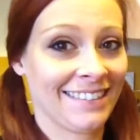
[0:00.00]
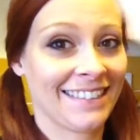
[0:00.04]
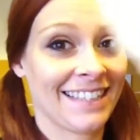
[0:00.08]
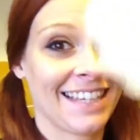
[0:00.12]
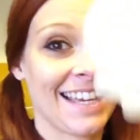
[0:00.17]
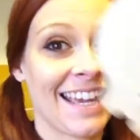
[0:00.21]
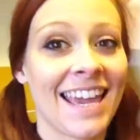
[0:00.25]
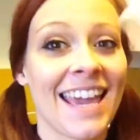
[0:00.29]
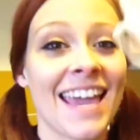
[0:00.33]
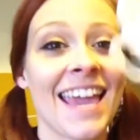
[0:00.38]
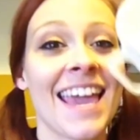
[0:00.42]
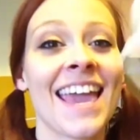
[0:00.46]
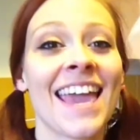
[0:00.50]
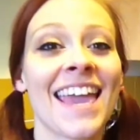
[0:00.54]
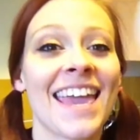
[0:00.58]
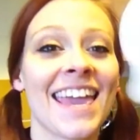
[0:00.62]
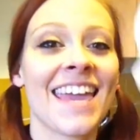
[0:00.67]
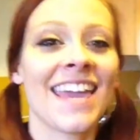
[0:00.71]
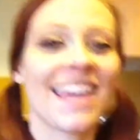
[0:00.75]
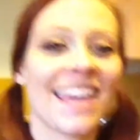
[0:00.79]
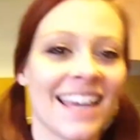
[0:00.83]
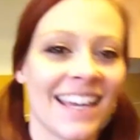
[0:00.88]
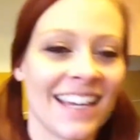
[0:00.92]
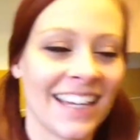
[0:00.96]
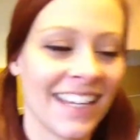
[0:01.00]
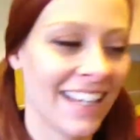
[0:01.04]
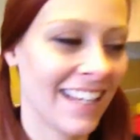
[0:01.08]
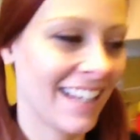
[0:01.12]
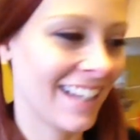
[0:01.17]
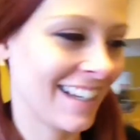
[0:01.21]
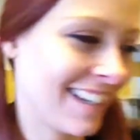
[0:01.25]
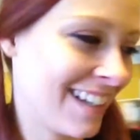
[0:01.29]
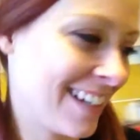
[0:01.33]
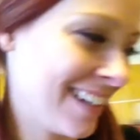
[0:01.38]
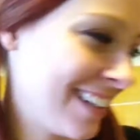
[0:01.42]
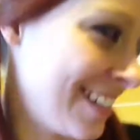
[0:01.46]
Yee!
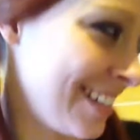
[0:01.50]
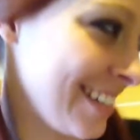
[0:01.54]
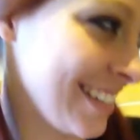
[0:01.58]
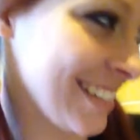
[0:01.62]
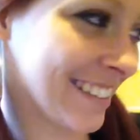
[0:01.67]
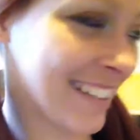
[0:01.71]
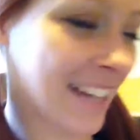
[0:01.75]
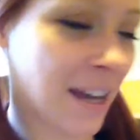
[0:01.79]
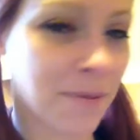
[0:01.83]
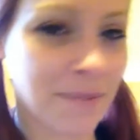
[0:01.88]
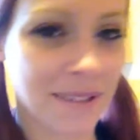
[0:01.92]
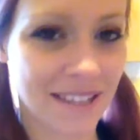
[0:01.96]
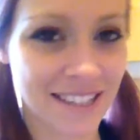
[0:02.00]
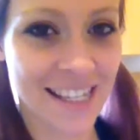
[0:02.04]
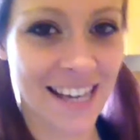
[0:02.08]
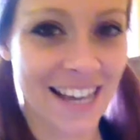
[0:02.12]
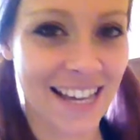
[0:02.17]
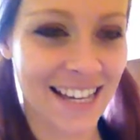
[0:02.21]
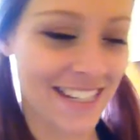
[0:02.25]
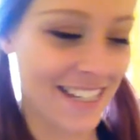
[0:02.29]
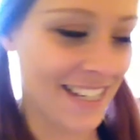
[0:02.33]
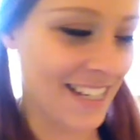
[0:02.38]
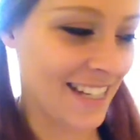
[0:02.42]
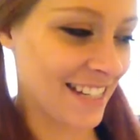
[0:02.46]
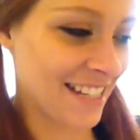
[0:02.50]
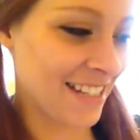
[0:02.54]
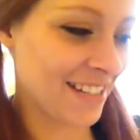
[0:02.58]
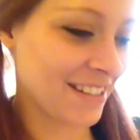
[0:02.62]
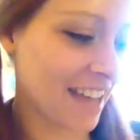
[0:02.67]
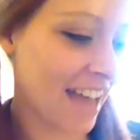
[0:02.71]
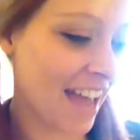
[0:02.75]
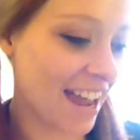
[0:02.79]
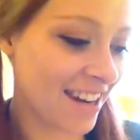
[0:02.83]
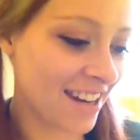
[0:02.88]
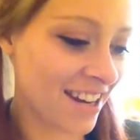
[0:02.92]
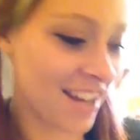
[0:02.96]
I'm excited
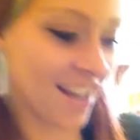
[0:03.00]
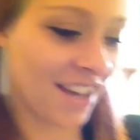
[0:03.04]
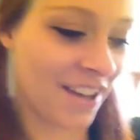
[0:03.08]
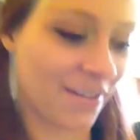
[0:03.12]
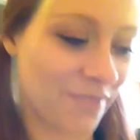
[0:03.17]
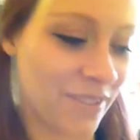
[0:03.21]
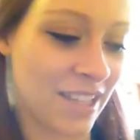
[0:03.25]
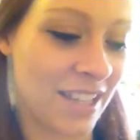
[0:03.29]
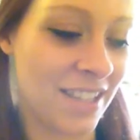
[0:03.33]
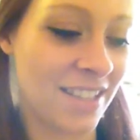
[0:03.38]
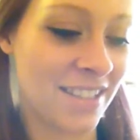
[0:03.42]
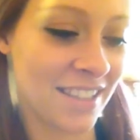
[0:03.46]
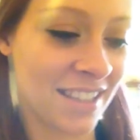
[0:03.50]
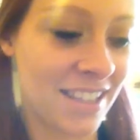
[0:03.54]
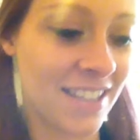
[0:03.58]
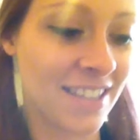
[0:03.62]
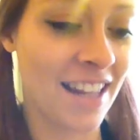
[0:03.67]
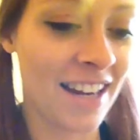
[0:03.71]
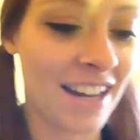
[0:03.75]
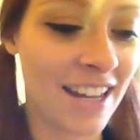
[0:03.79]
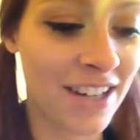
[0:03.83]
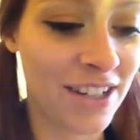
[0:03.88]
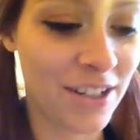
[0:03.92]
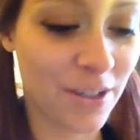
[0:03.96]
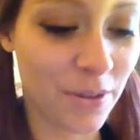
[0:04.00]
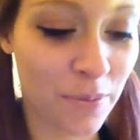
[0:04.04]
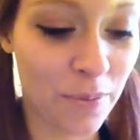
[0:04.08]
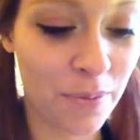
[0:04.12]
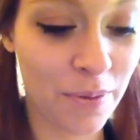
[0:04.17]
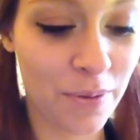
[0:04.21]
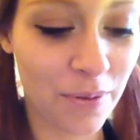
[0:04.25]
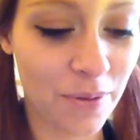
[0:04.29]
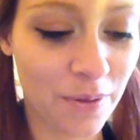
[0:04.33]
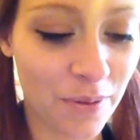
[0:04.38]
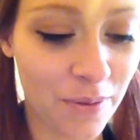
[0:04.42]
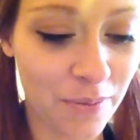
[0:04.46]
and nervous because I'll end up
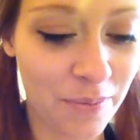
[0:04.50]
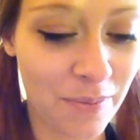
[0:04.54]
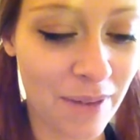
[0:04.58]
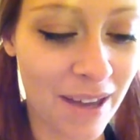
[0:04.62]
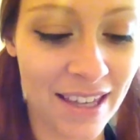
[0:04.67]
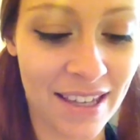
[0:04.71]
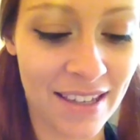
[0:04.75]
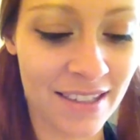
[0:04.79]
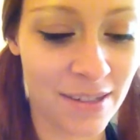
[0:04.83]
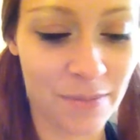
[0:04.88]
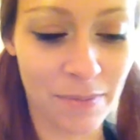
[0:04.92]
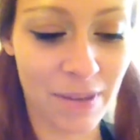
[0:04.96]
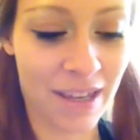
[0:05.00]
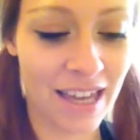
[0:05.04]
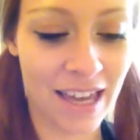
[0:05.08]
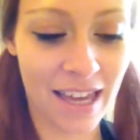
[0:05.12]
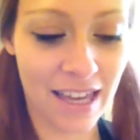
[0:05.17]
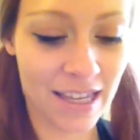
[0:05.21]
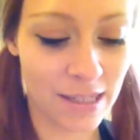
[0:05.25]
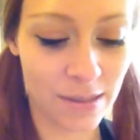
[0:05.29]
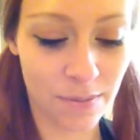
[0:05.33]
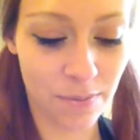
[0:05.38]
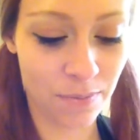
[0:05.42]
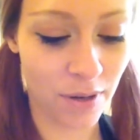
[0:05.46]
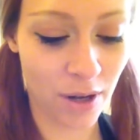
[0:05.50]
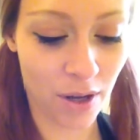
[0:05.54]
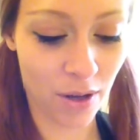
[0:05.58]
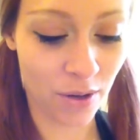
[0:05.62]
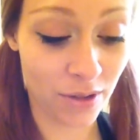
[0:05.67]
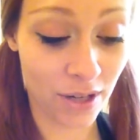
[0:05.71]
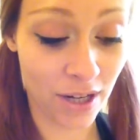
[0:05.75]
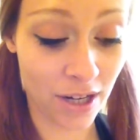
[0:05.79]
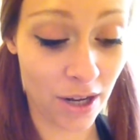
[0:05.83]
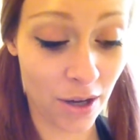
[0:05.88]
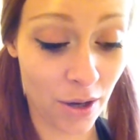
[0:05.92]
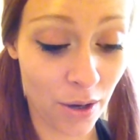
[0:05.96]
making something
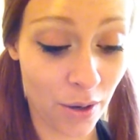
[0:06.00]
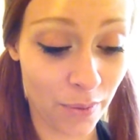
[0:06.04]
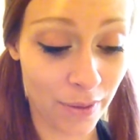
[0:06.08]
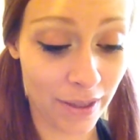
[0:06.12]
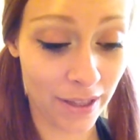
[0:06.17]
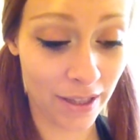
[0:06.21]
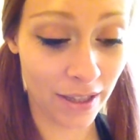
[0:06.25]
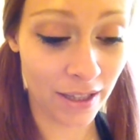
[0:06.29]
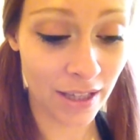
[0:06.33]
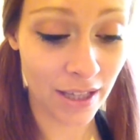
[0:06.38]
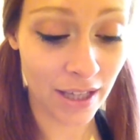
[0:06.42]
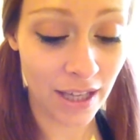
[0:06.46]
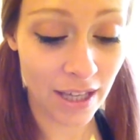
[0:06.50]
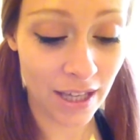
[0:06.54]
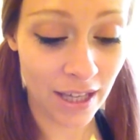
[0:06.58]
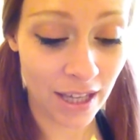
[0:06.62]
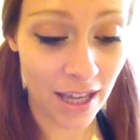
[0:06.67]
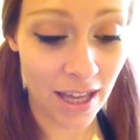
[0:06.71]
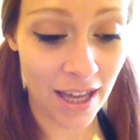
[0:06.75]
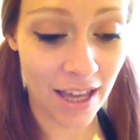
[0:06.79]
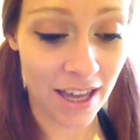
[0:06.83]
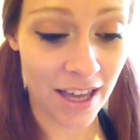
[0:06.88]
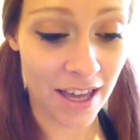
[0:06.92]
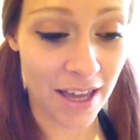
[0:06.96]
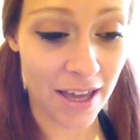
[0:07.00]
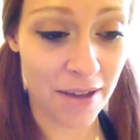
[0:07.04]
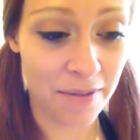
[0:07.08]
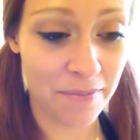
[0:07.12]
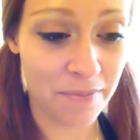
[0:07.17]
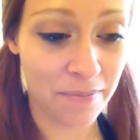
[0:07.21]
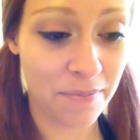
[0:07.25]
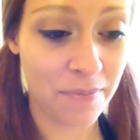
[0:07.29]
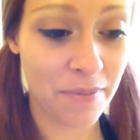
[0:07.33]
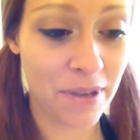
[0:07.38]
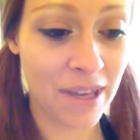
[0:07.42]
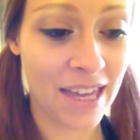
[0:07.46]
explode, I know I will.
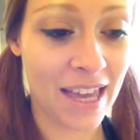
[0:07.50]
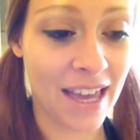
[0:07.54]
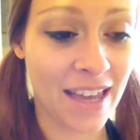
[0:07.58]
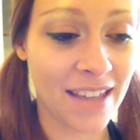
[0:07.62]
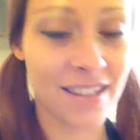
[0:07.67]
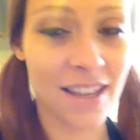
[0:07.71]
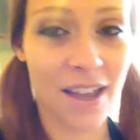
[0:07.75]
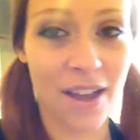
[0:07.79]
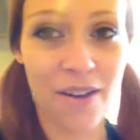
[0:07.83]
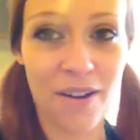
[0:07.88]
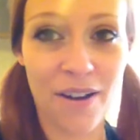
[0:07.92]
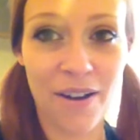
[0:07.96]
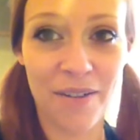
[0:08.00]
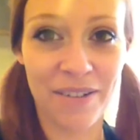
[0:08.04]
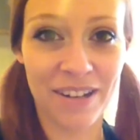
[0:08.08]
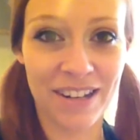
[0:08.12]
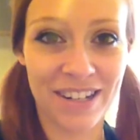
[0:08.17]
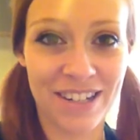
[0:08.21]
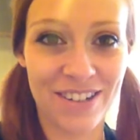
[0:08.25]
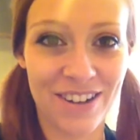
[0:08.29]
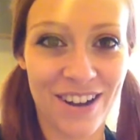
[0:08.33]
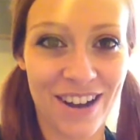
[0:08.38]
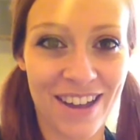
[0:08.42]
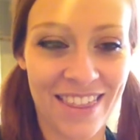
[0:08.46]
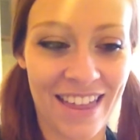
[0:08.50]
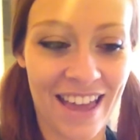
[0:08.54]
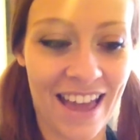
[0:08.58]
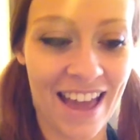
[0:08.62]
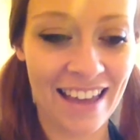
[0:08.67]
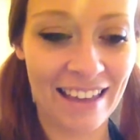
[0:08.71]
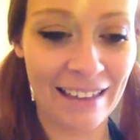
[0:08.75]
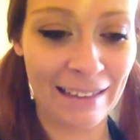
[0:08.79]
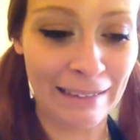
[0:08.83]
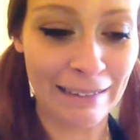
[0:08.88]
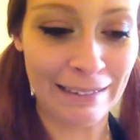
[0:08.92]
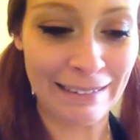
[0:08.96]
But yeah, so I'm going to try
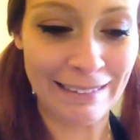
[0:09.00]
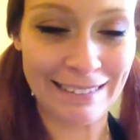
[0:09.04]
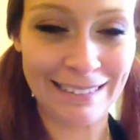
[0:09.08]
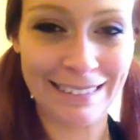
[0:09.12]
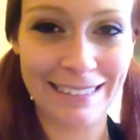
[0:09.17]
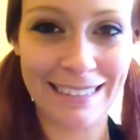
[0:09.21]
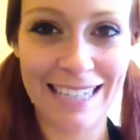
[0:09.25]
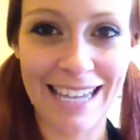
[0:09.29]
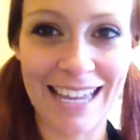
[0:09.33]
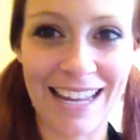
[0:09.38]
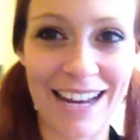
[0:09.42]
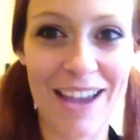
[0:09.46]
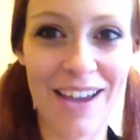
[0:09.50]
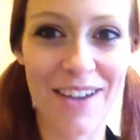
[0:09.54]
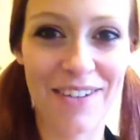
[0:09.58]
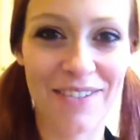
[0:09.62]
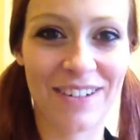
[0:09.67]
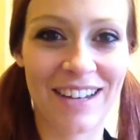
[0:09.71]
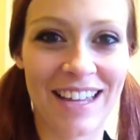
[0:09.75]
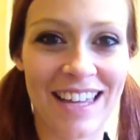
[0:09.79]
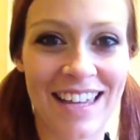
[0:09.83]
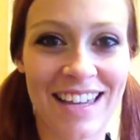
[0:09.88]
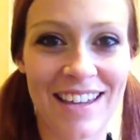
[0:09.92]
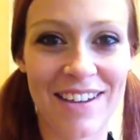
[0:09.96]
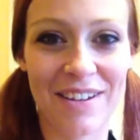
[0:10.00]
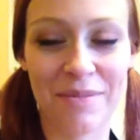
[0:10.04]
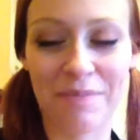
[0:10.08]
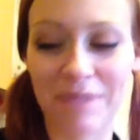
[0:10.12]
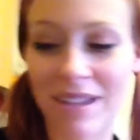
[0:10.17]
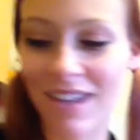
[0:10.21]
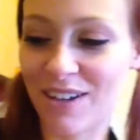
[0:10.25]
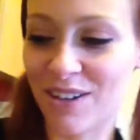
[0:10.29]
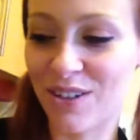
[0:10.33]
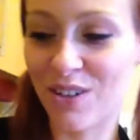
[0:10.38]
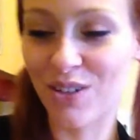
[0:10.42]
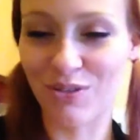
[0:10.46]
that and hopefully it'll
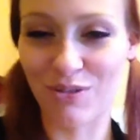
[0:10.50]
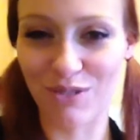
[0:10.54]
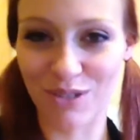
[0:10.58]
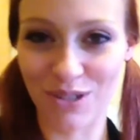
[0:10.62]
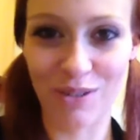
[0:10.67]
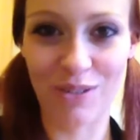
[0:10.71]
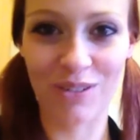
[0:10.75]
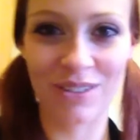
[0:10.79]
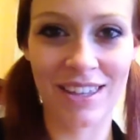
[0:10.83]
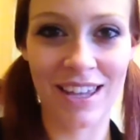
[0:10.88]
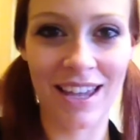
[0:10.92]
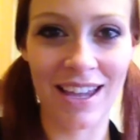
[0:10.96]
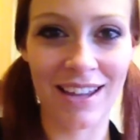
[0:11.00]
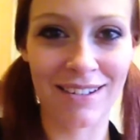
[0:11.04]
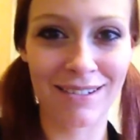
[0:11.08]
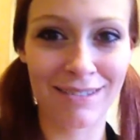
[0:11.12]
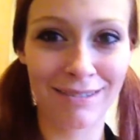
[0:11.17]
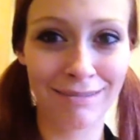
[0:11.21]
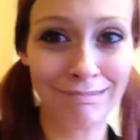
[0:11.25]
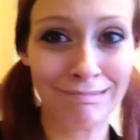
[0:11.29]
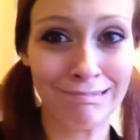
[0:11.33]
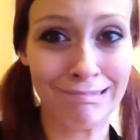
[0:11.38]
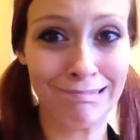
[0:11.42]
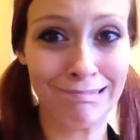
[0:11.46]
be a good result at the end.